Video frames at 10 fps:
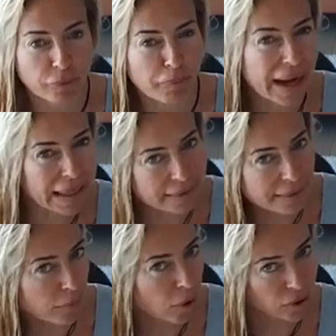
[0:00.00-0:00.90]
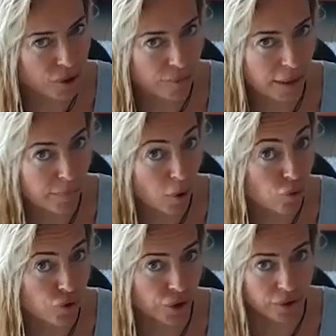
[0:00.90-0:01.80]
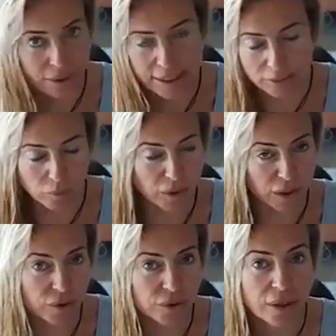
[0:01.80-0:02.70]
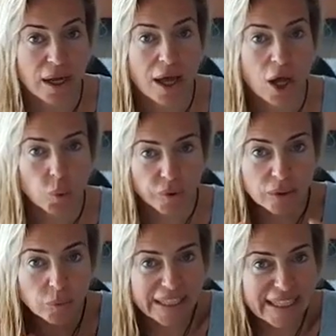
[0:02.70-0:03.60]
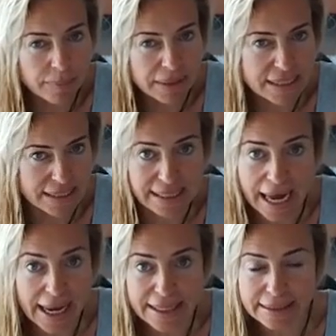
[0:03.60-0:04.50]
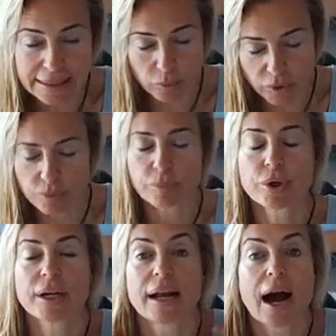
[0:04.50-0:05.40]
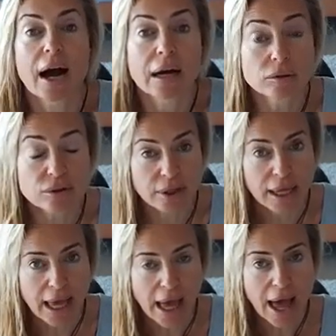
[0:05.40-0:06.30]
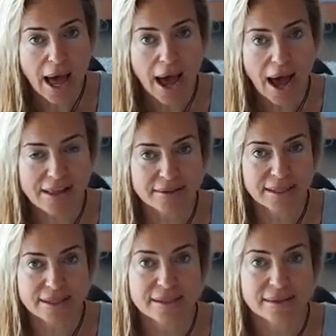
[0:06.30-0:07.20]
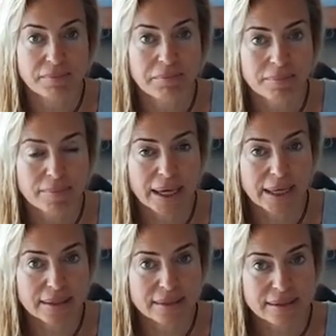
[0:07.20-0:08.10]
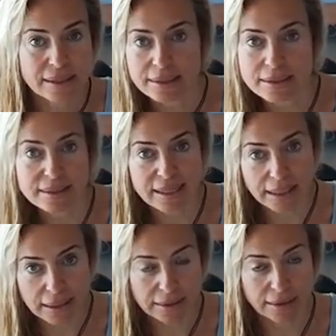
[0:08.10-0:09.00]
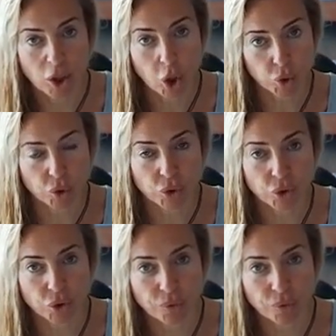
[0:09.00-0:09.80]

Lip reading: bad emotions that we keep inside, we don't put it out, and this makes us sick or